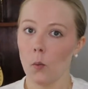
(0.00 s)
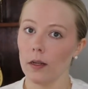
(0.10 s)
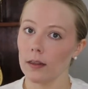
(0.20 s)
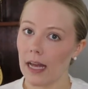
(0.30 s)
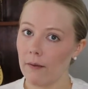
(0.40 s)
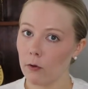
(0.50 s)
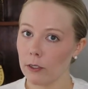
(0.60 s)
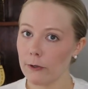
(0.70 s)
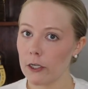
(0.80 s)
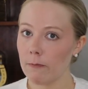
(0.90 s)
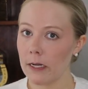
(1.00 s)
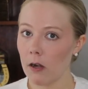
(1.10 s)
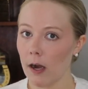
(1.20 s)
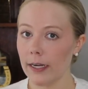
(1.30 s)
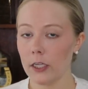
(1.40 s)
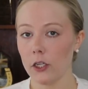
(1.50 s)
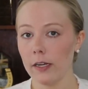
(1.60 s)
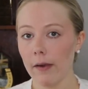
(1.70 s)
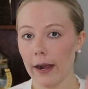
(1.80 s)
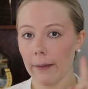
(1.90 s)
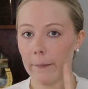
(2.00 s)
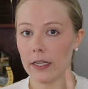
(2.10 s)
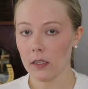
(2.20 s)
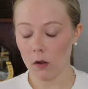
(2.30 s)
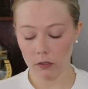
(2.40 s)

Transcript: what level you should be on, and she recommends